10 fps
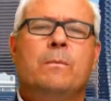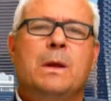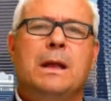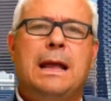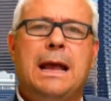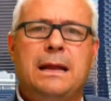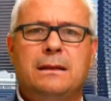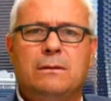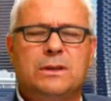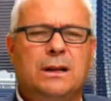And there
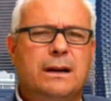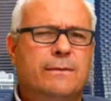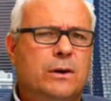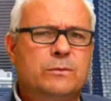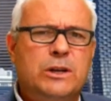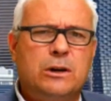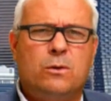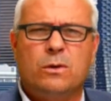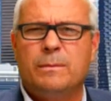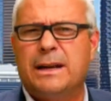was a lot of armchair
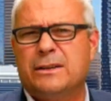quarterbacks who